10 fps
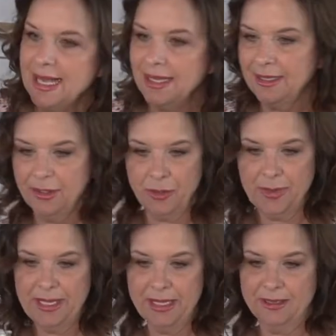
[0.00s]
down a little
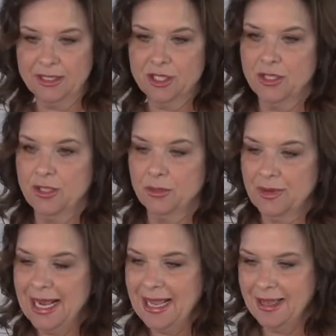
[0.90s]
bit. Let's turn it
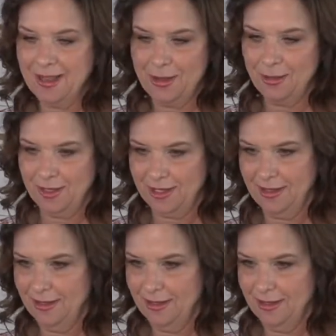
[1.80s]
around. I'm